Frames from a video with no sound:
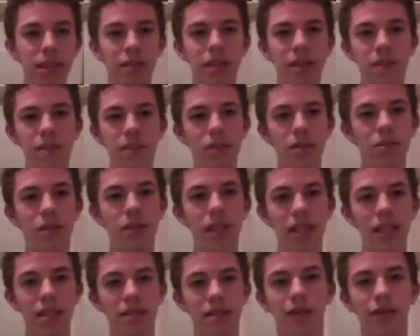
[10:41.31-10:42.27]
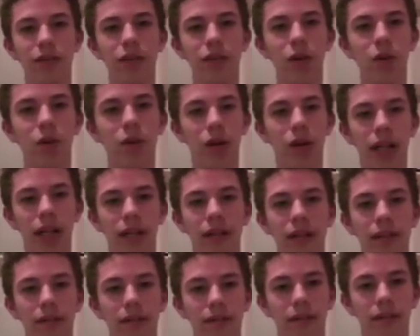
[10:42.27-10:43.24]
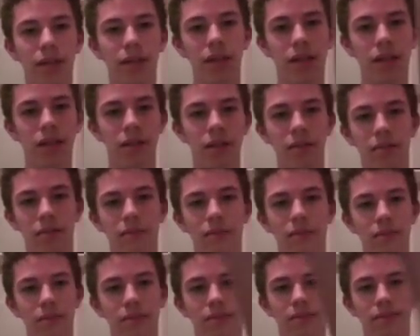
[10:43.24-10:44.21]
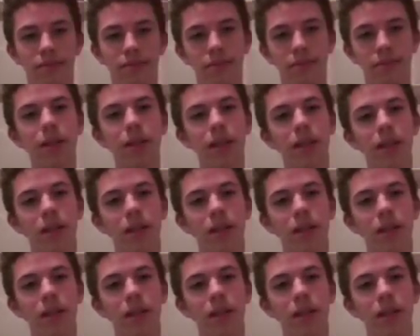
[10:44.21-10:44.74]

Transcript: this piece of wood, it's flooring, but